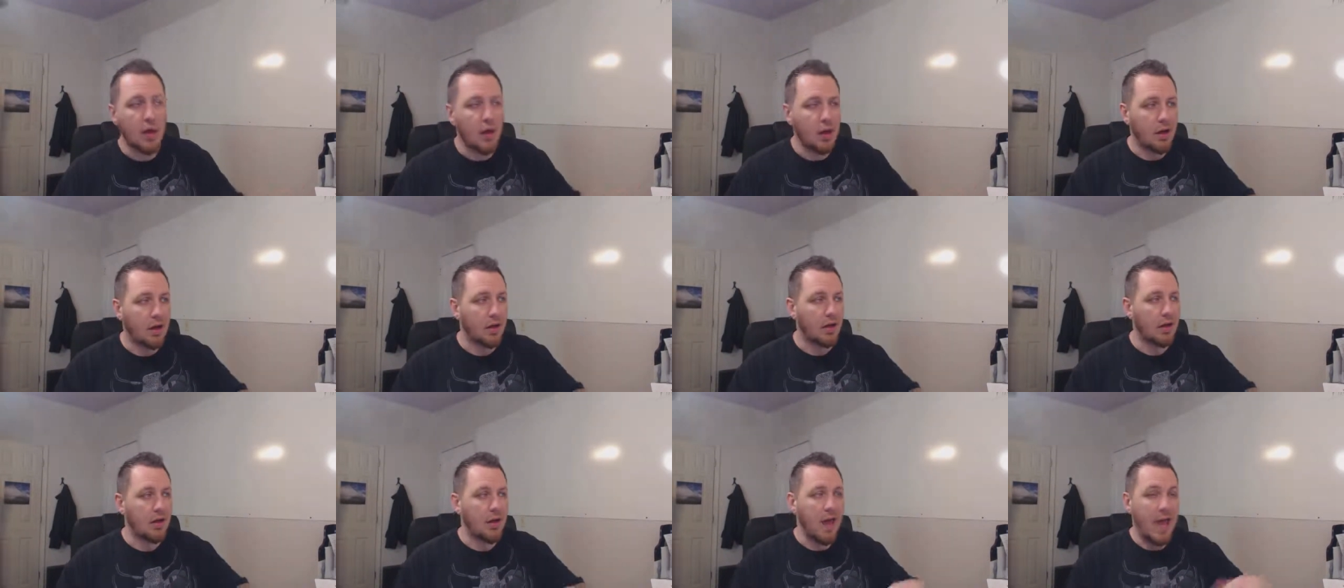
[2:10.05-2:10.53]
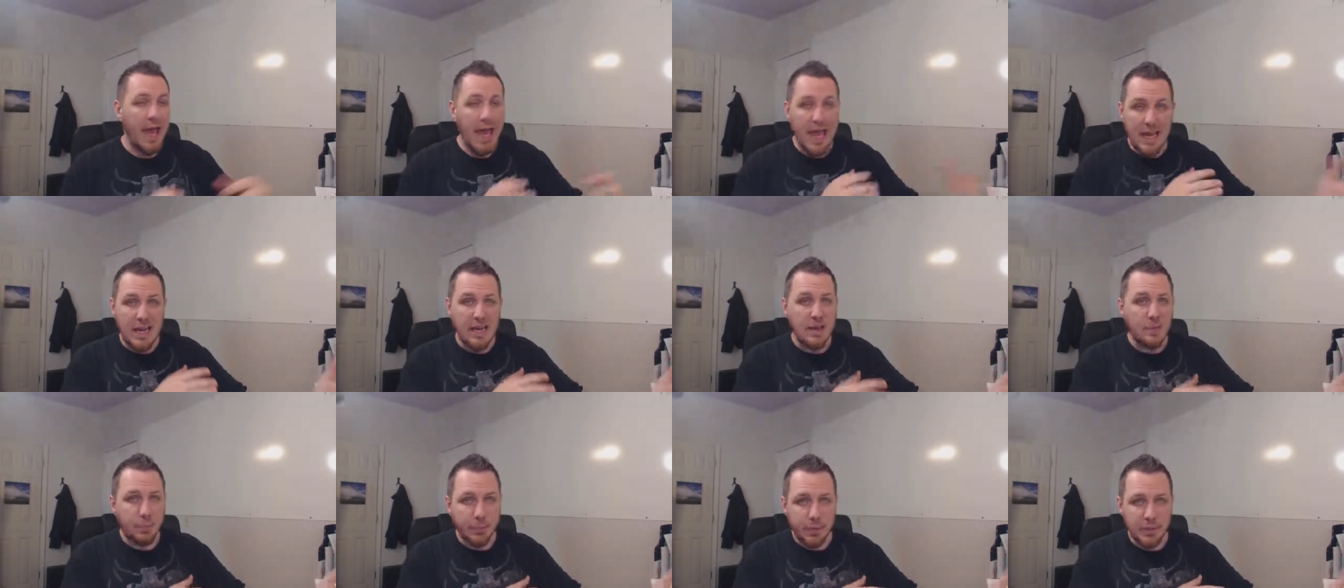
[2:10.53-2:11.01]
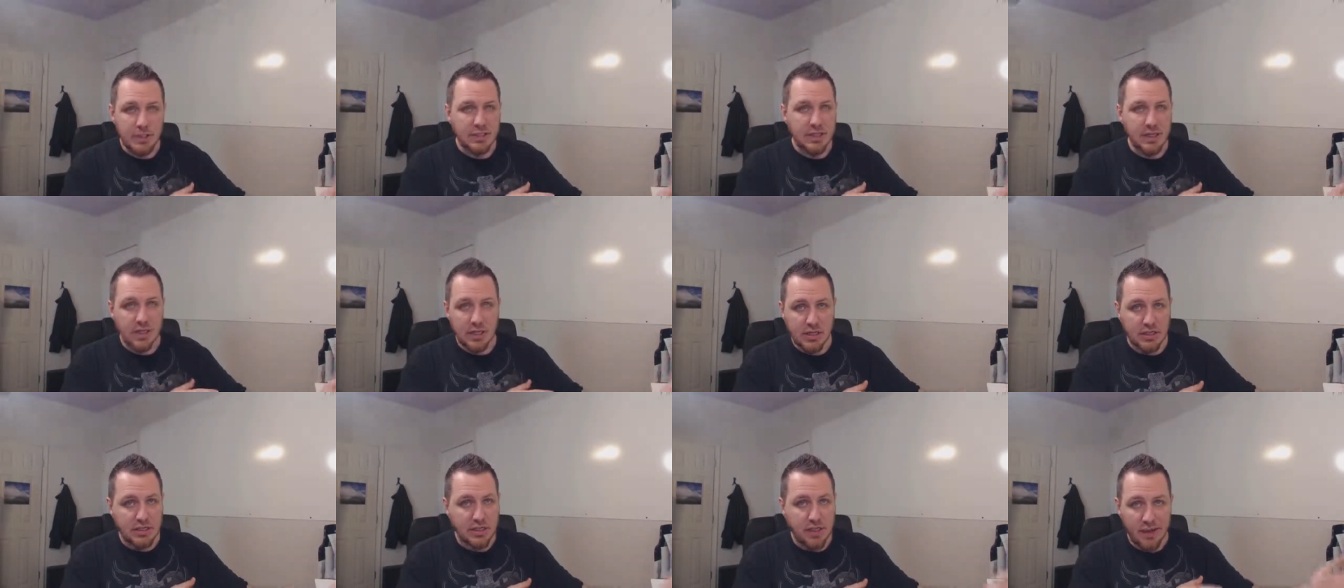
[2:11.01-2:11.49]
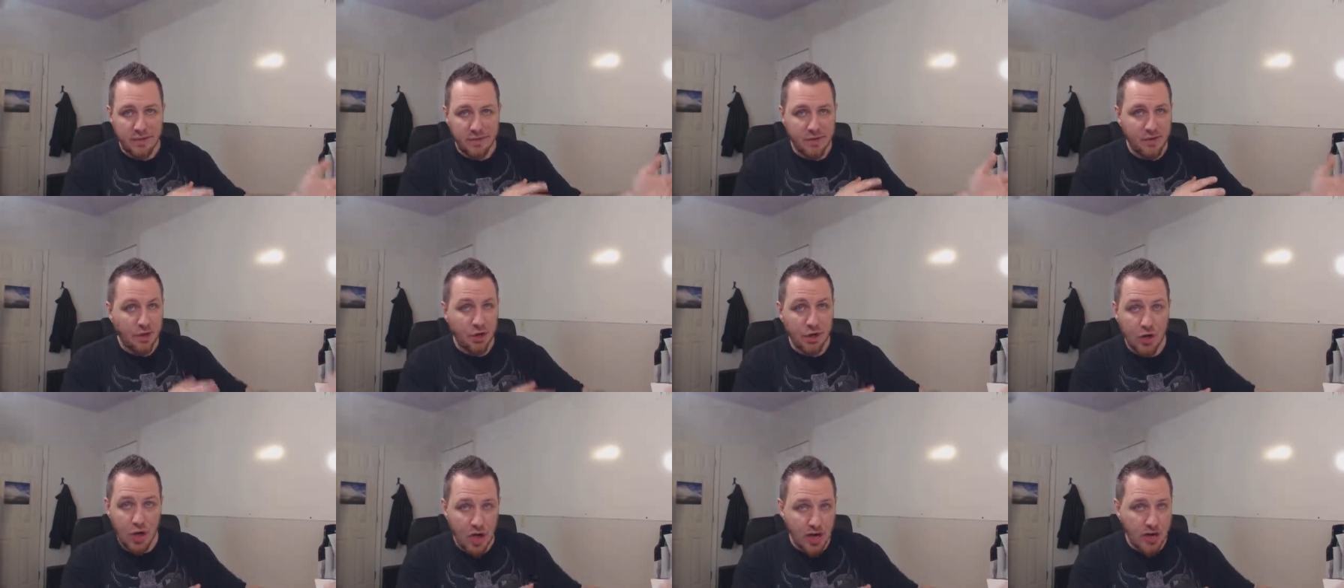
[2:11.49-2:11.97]
on 80% of
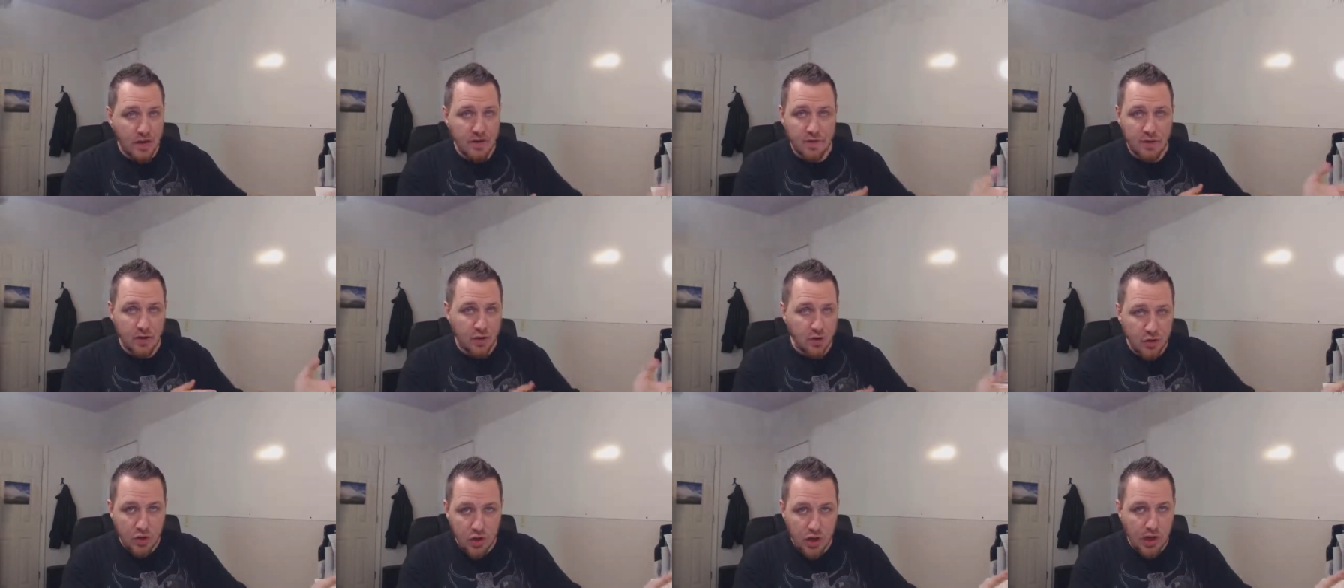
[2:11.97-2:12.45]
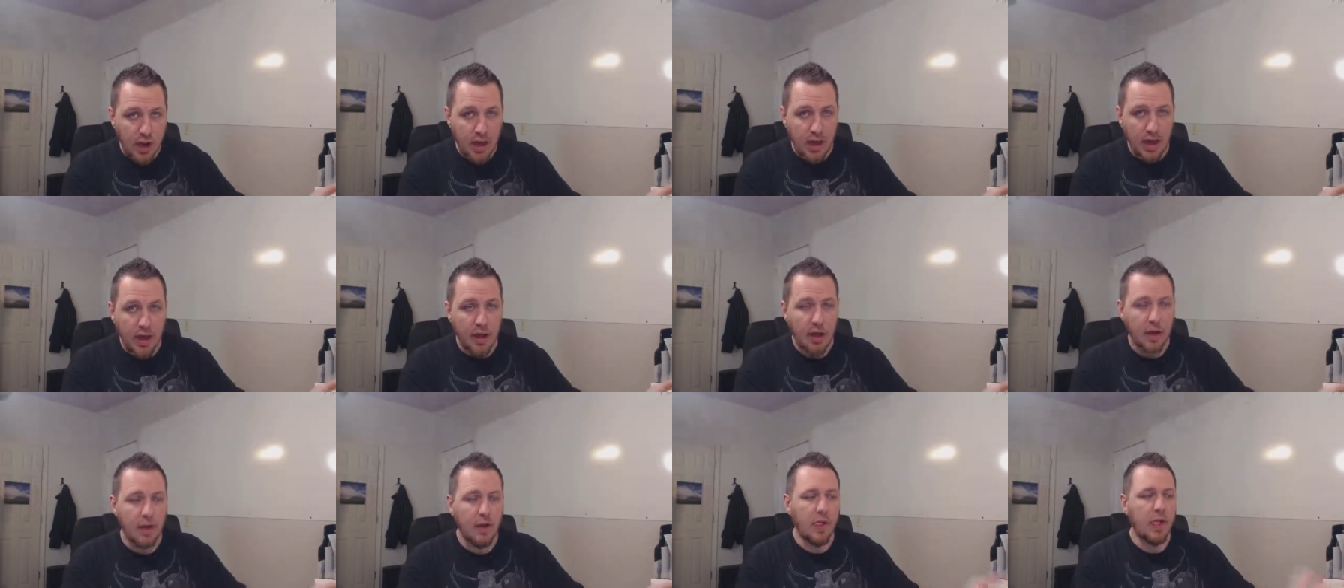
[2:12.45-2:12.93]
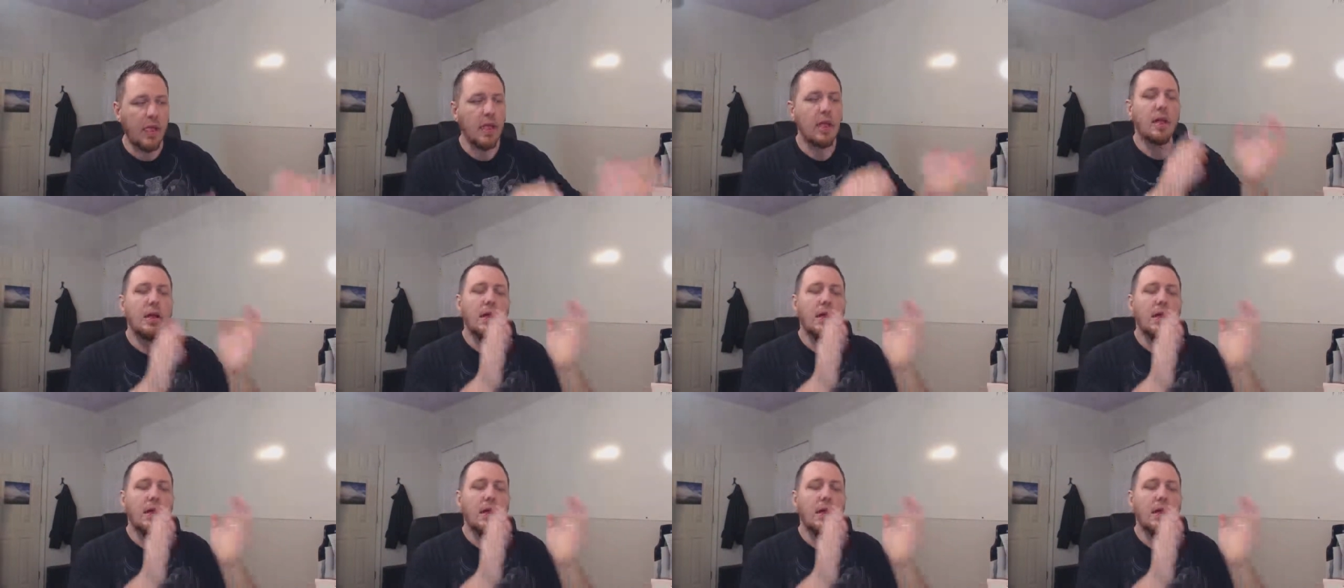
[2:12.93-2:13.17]
stuff you're not even good at,